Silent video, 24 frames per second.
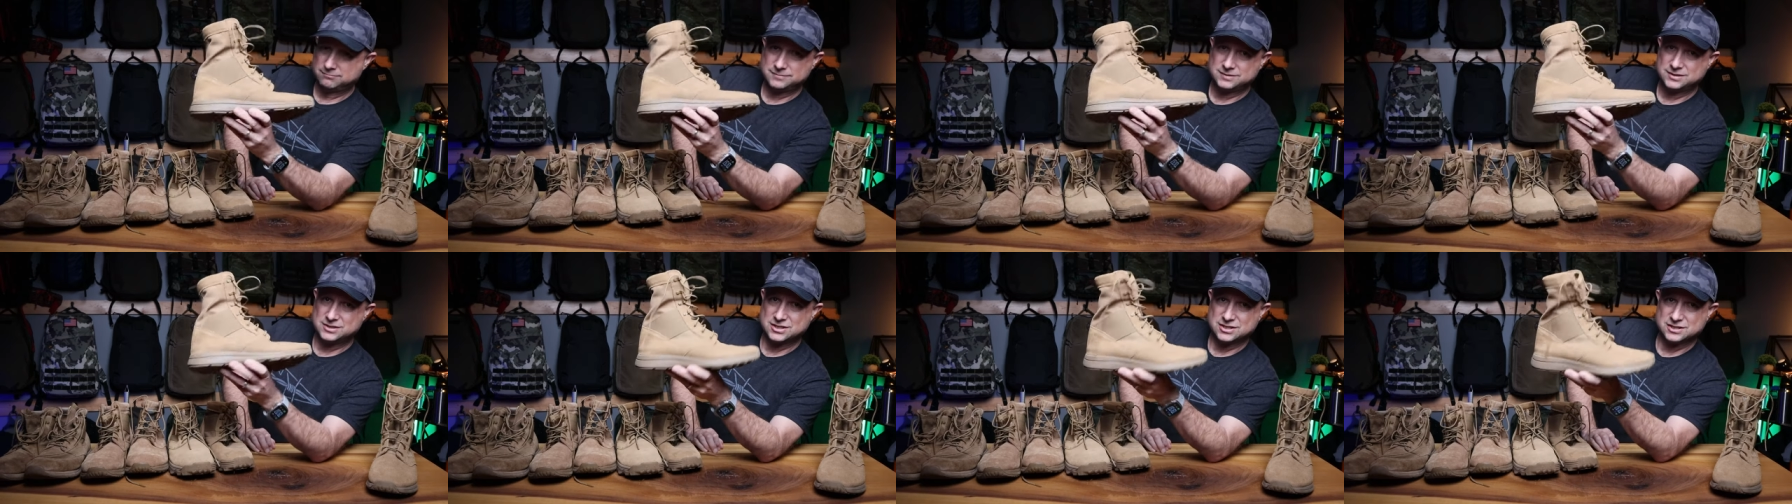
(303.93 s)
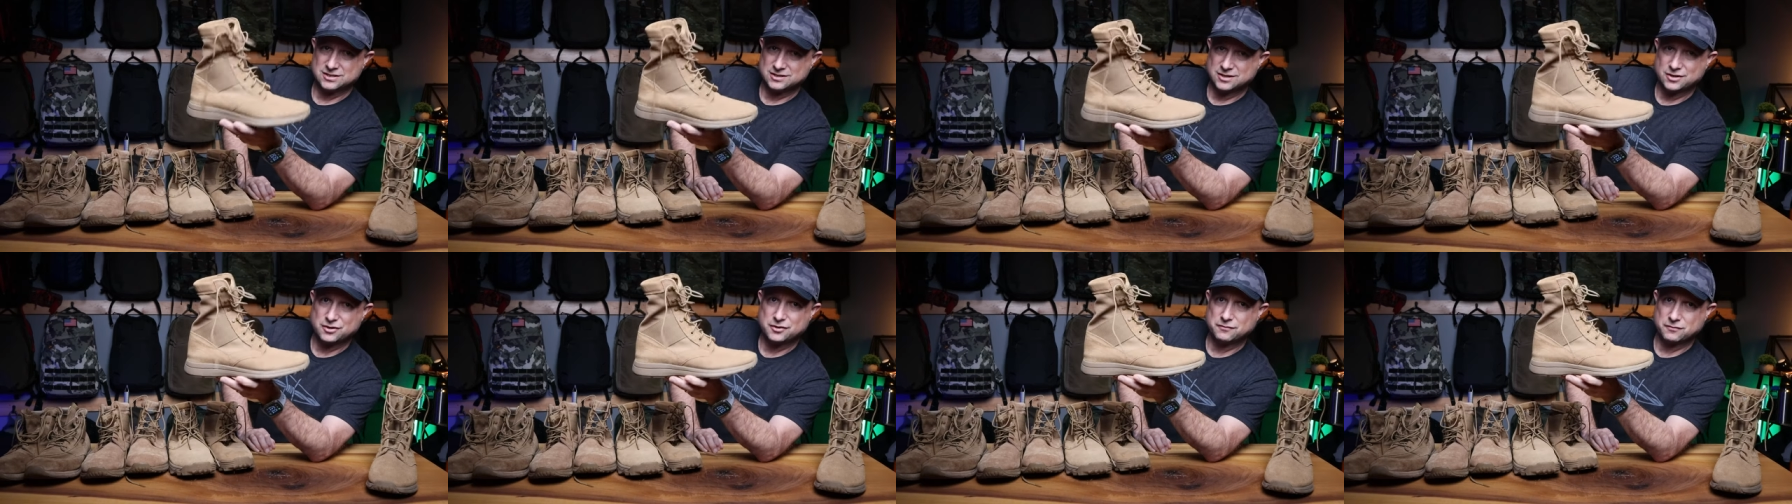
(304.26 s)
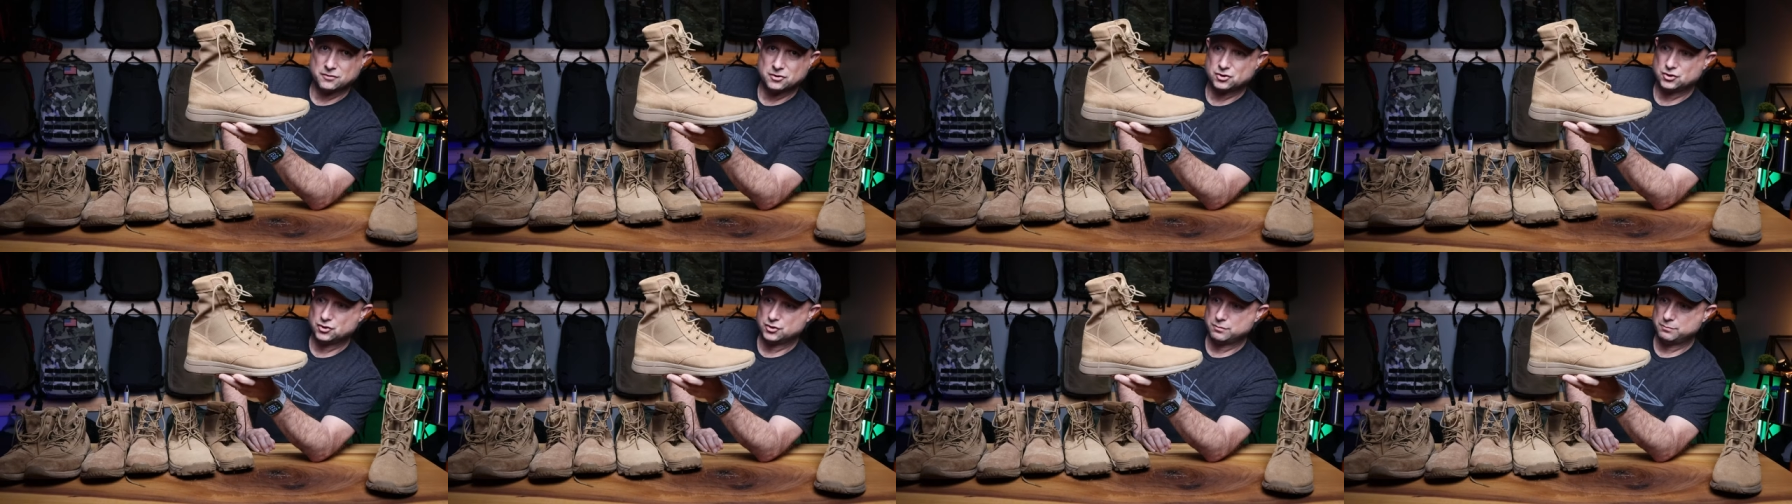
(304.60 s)
it's just another
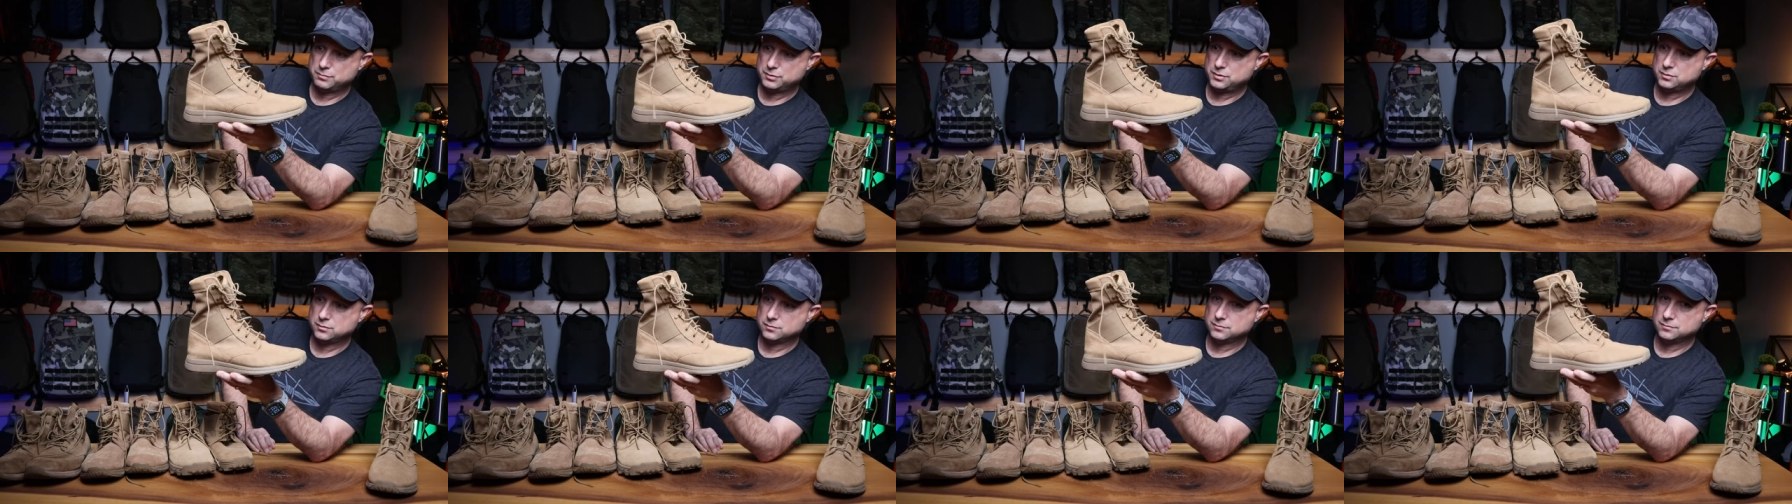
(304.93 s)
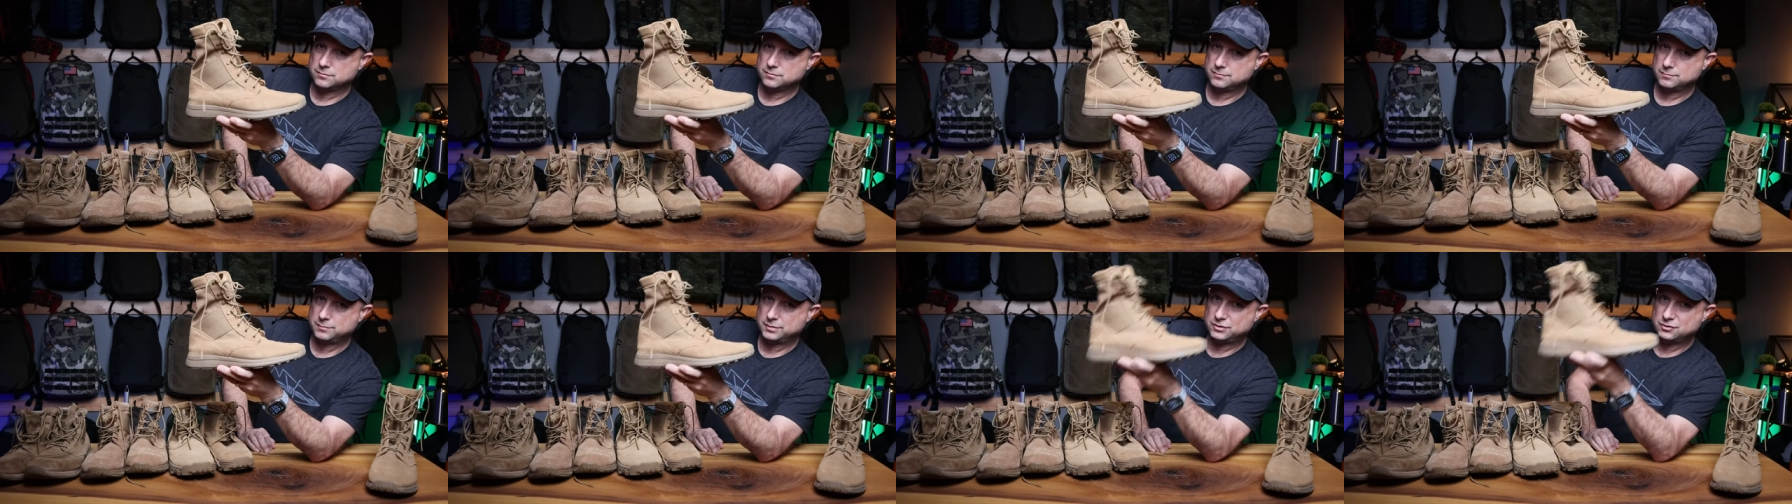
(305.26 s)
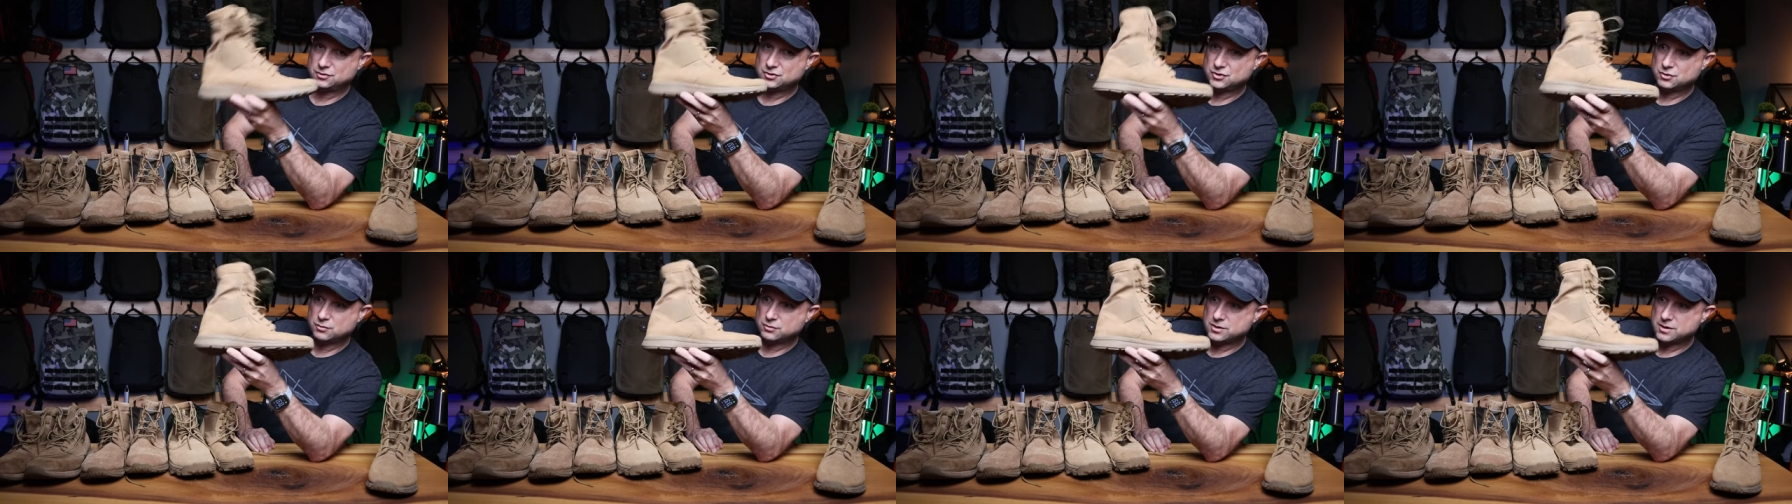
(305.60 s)
version of the boot. But
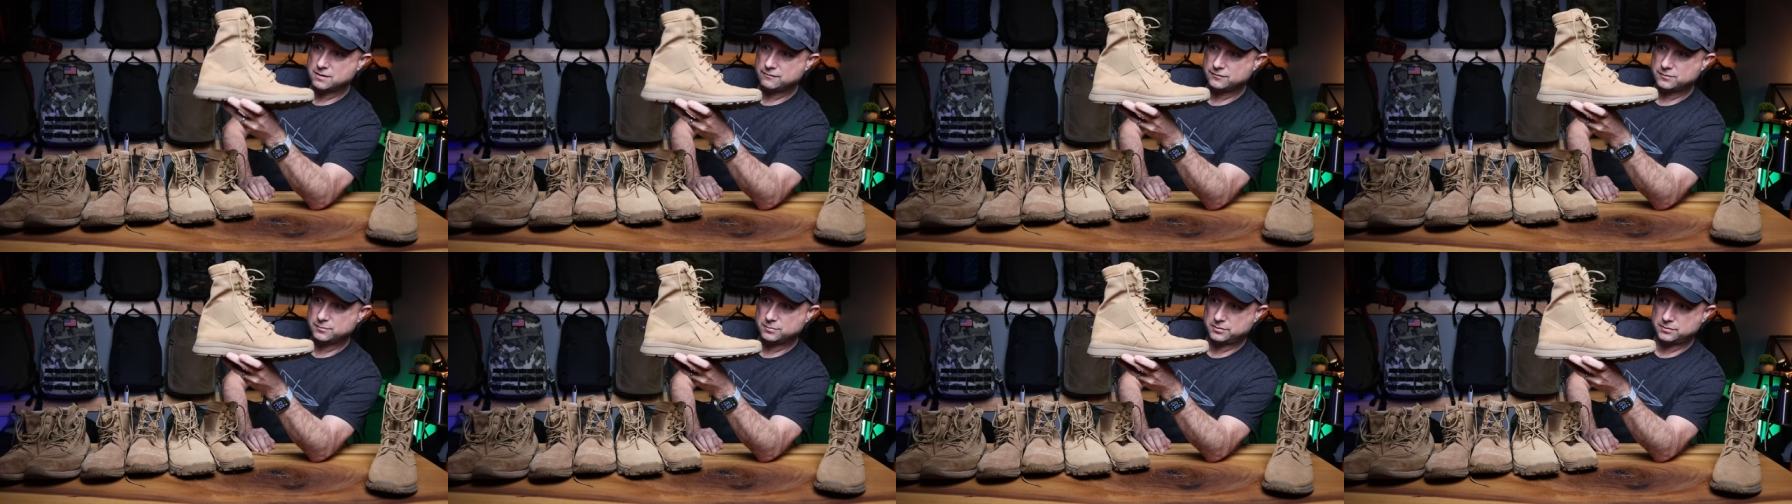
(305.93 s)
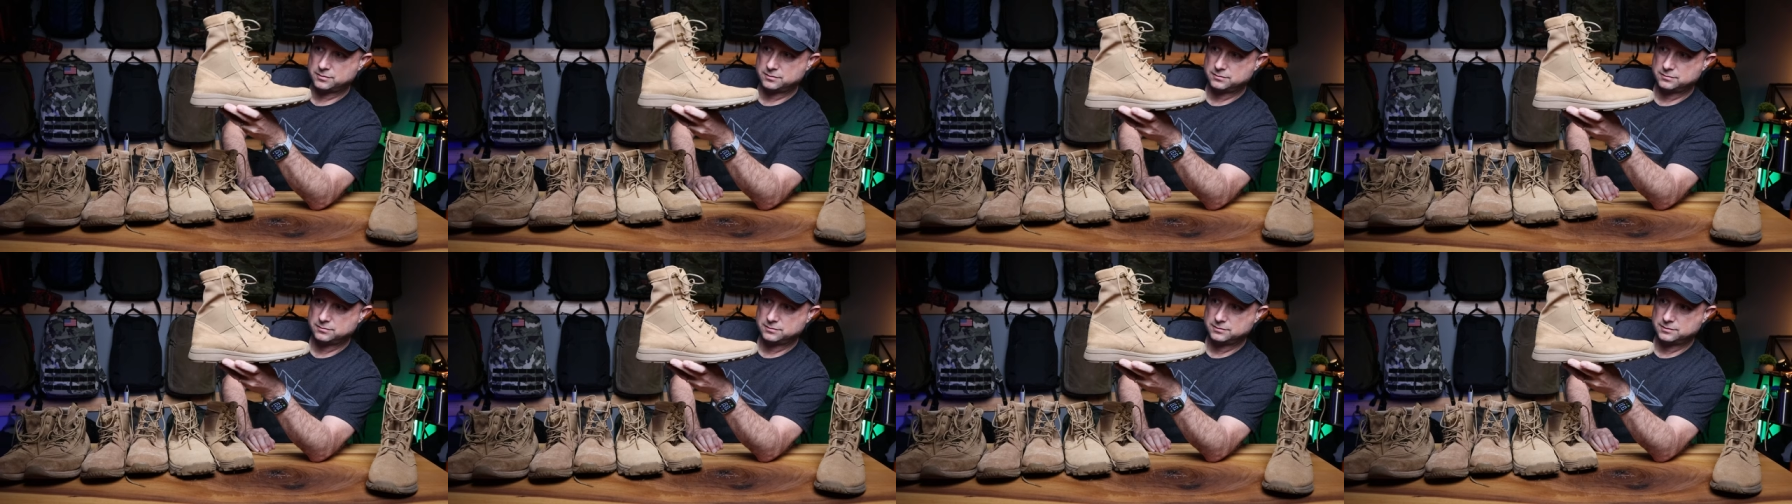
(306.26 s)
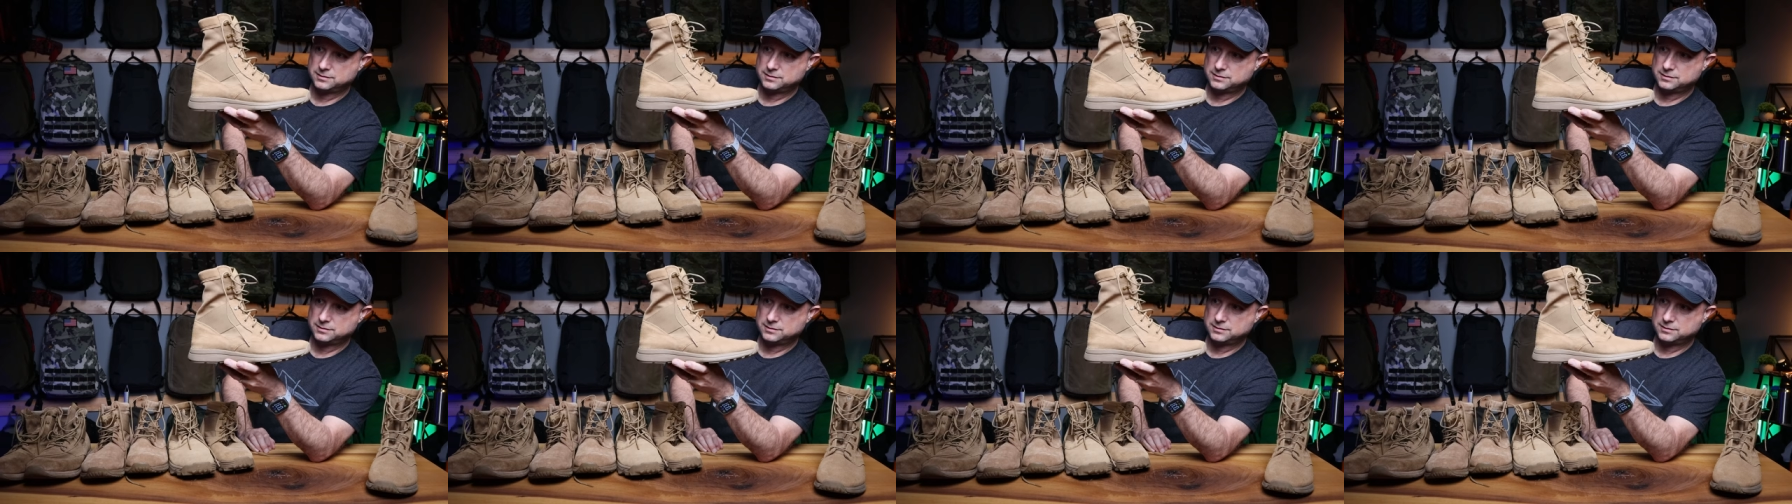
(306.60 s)
they're so comfortable.